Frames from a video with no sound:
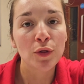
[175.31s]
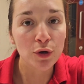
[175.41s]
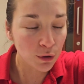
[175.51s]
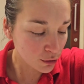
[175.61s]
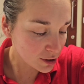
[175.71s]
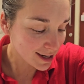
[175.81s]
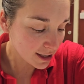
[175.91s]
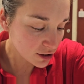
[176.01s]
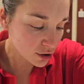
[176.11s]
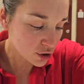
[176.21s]
The noodles are
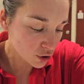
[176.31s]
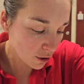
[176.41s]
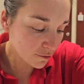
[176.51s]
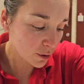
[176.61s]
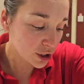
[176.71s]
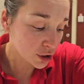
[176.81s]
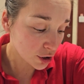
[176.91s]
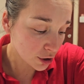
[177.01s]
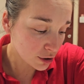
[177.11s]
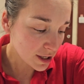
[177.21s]
nice and soft, which is
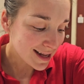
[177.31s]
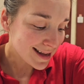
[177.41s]
good.